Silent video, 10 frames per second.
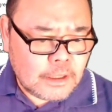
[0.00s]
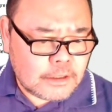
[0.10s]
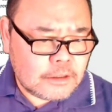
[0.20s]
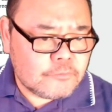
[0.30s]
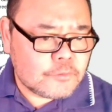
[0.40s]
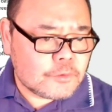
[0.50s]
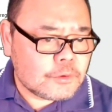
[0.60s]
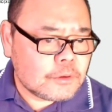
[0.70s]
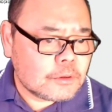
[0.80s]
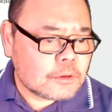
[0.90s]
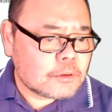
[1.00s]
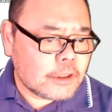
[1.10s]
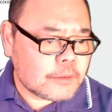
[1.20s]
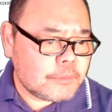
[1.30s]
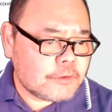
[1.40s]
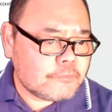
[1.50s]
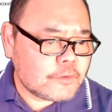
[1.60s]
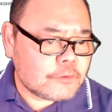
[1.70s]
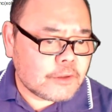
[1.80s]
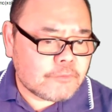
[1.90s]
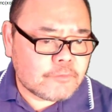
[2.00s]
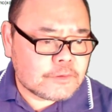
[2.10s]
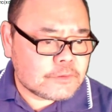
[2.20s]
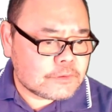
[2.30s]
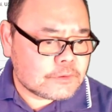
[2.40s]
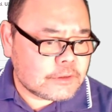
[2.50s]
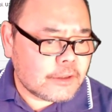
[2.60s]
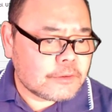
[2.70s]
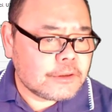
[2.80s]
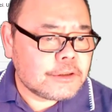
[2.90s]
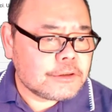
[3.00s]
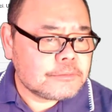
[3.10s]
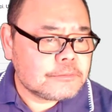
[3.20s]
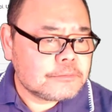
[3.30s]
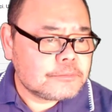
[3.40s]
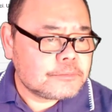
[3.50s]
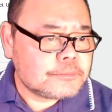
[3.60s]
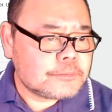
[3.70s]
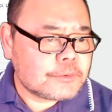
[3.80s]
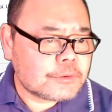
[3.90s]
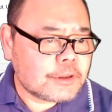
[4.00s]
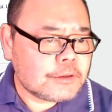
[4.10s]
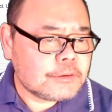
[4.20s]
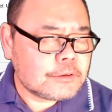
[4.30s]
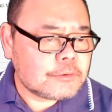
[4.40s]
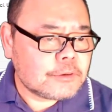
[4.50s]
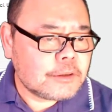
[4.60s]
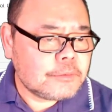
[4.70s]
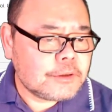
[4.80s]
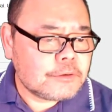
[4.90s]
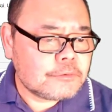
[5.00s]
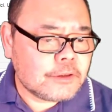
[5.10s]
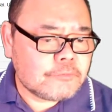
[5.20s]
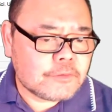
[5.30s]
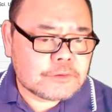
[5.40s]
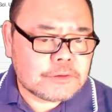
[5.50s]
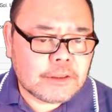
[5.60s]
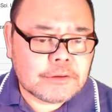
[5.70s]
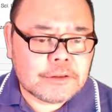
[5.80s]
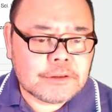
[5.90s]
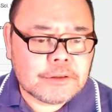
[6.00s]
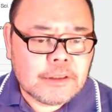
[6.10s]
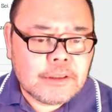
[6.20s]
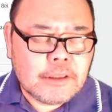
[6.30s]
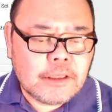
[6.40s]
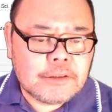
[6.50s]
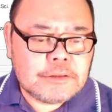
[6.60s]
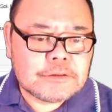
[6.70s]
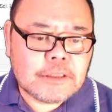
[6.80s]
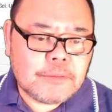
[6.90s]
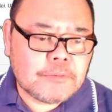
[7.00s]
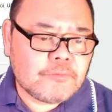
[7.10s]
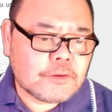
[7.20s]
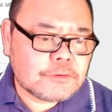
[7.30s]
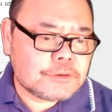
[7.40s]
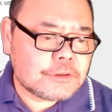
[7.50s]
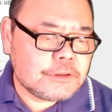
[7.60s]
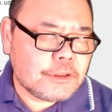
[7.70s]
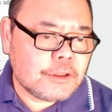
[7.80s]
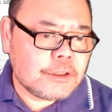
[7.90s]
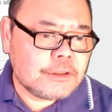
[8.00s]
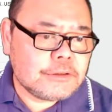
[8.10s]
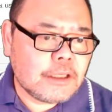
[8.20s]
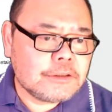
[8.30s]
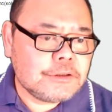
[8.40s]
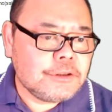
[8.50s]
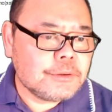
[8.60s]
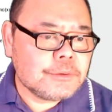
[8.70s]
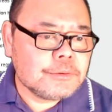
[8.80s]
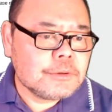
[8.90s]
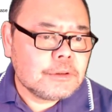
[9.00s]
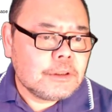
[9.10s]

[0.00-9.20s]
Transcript: I give you quite a bit of references down here. Okay, quite a bit of reference down here. And these type of function are not new.